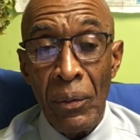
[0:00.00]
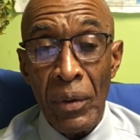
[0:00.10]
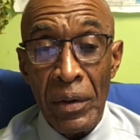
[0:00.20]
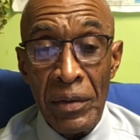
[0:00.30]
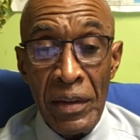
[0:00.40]

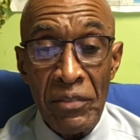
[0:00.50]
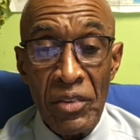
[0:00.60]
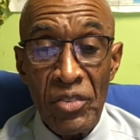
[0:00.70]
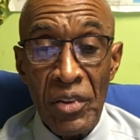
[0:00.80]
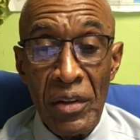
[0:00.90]
one of
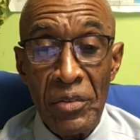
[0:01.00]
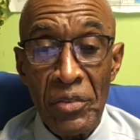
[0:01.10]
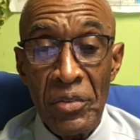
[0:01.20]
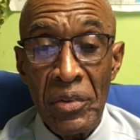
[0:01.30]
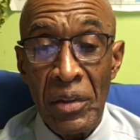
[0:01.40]
David's
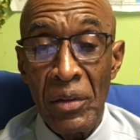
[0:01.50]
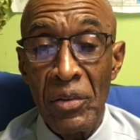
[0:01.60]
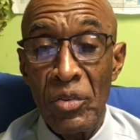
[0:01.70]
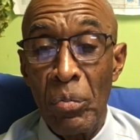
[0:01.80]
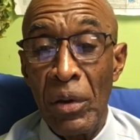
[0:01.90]
sons,
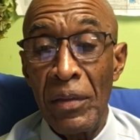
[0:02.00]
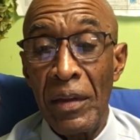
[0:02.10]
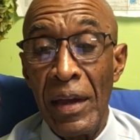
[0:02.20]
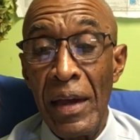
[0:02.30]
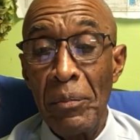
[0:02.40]
killed his
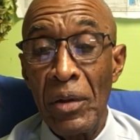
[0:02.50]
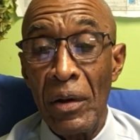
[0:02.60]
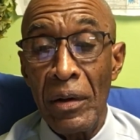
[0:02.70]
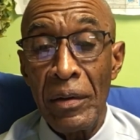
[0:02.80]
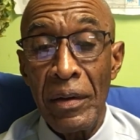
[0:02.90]
brother
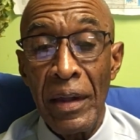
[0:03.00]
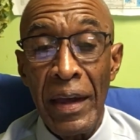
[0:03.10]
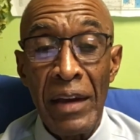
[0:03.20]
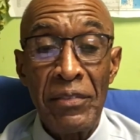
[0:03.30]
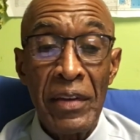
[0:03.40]
Amnon
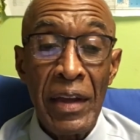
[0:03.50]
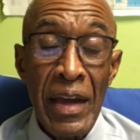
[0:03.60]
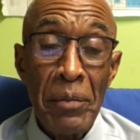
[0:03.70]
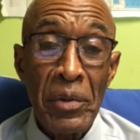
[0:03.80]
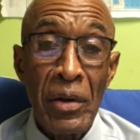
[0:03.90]
after
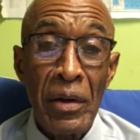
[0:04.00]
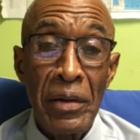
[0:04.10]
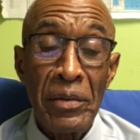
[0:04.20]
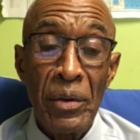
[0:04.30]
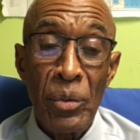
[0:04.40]

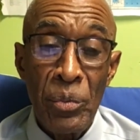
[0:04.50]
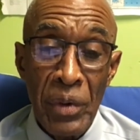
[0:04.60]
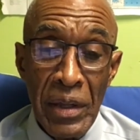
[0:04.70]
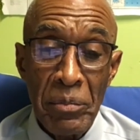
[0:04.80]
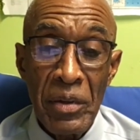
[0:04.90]
Amnon
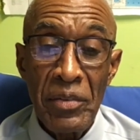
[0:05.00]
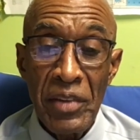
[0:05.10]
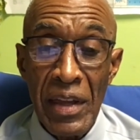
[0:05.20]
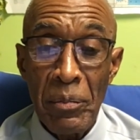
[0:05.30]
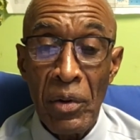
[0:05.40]
raped
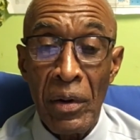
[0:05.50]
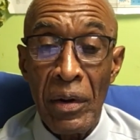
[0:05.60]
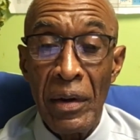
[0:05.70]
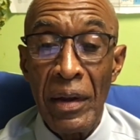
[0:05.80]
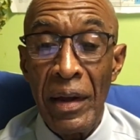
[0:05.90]
Tamar,
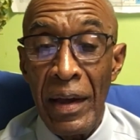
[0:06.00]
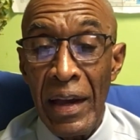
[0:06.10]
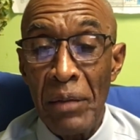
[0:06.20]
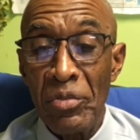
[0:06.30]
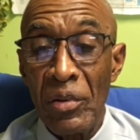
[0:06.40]

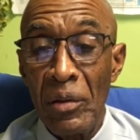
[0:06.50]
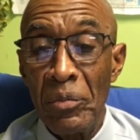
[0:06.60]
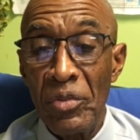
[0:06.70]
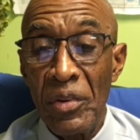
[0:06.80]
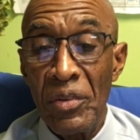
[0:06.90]

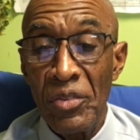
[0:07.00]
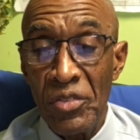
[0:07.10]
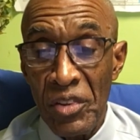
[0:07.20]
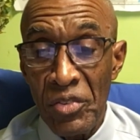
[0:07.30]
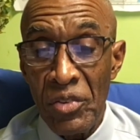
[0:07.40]
Absalom's
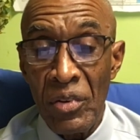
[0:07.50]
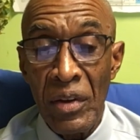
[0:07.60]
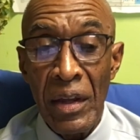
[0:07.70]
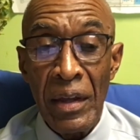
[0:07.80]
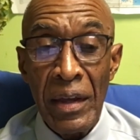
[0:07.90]
sister
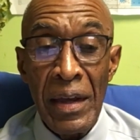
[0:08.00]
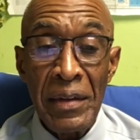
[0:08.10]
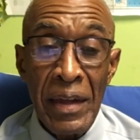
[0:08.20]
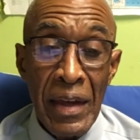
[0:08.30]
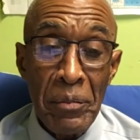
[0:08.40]

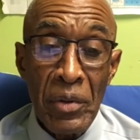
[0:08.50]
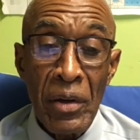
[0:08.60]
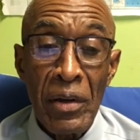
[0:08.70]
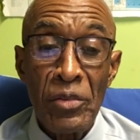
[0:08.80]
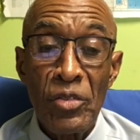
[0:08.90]
and
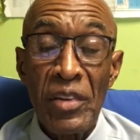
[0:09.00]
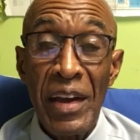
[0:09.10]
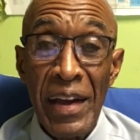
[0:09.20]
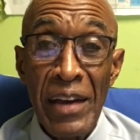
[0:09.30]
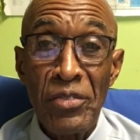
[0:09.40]
Amnon's
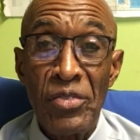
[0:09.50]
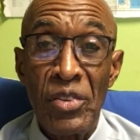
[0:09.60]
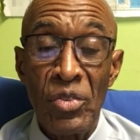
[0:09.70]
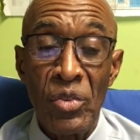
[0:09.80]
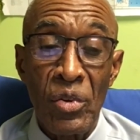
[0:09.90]

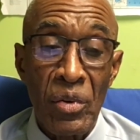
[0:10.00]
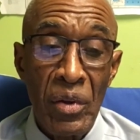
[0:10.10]
half-sister.